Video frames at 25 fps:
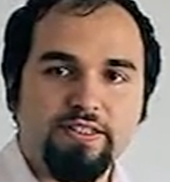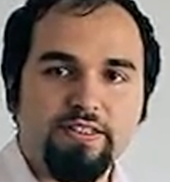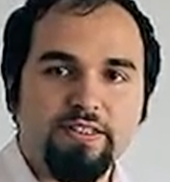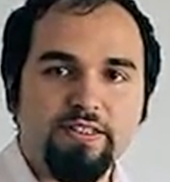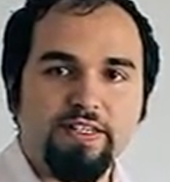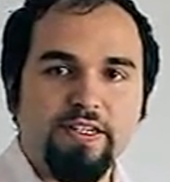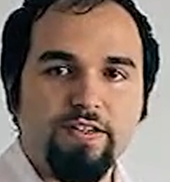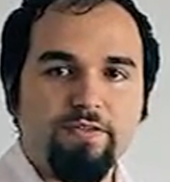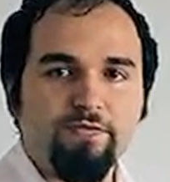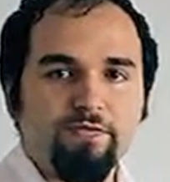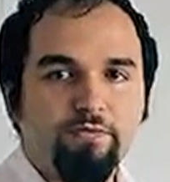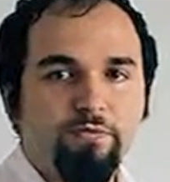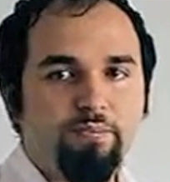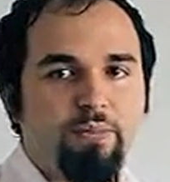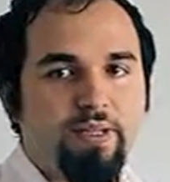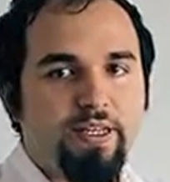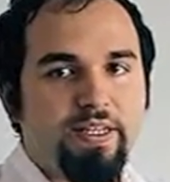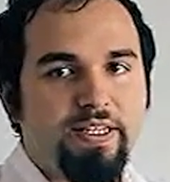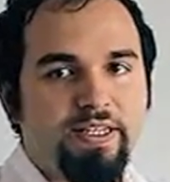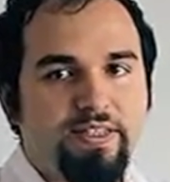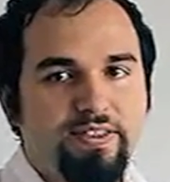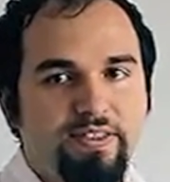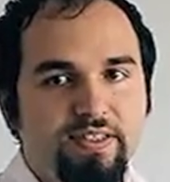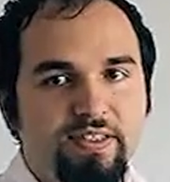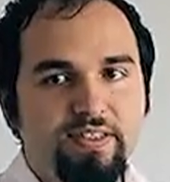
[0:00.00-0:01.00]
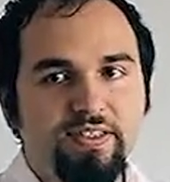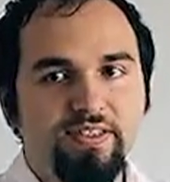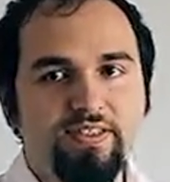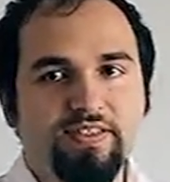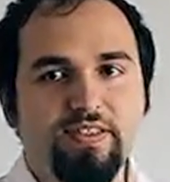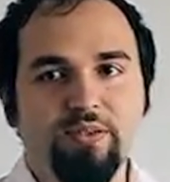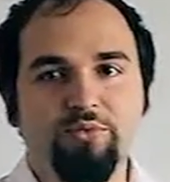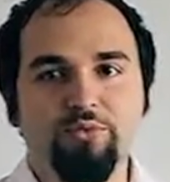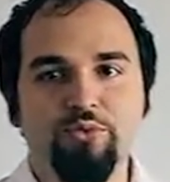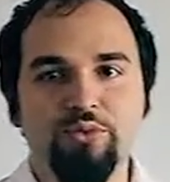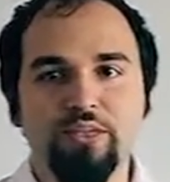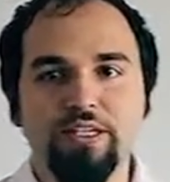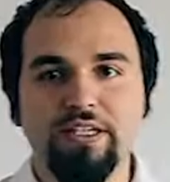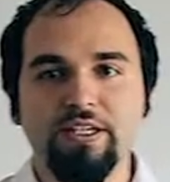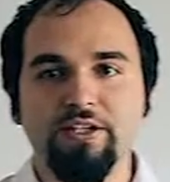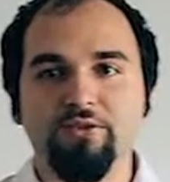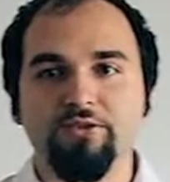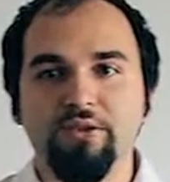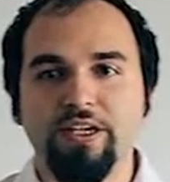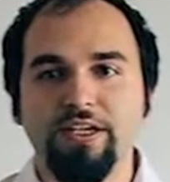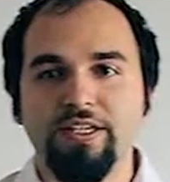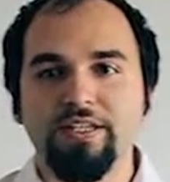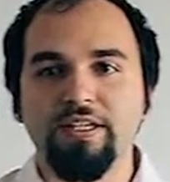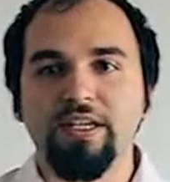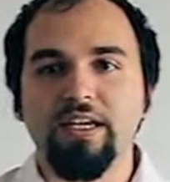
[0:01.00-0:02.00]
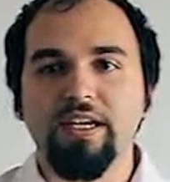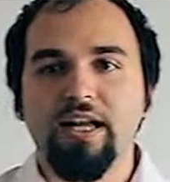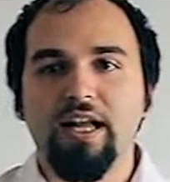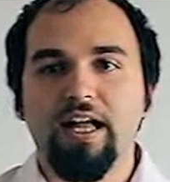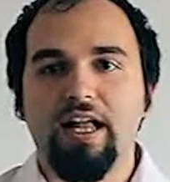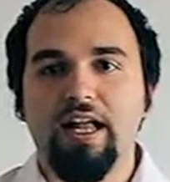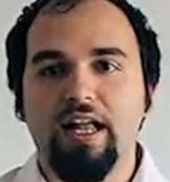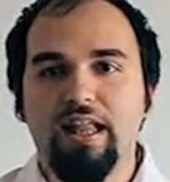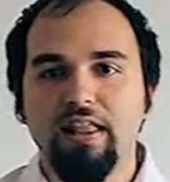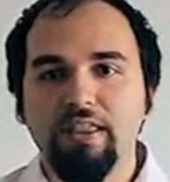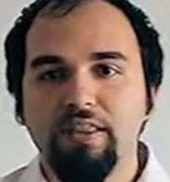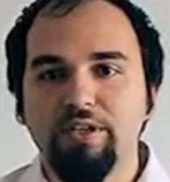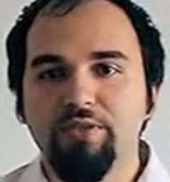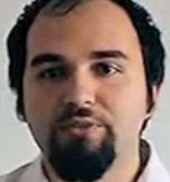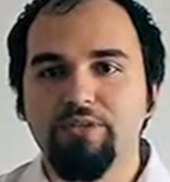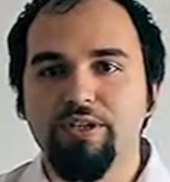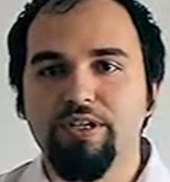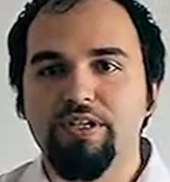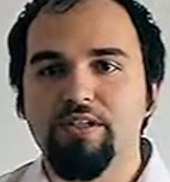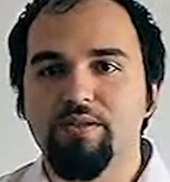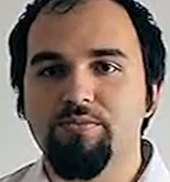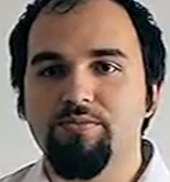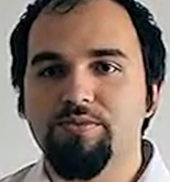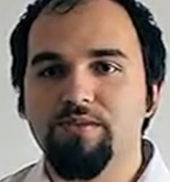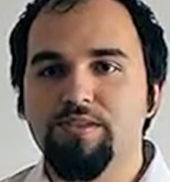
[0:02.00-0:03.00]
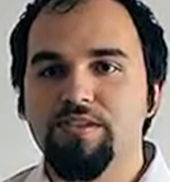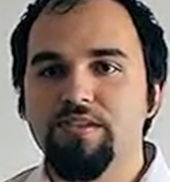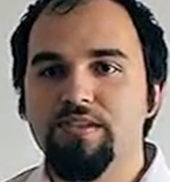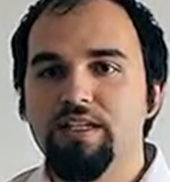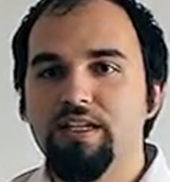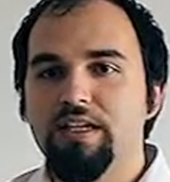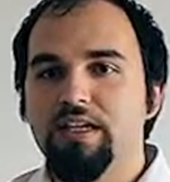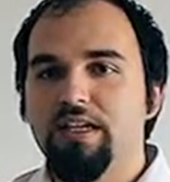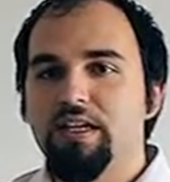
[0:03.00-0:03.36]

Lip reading: They've placed in some really great algorithms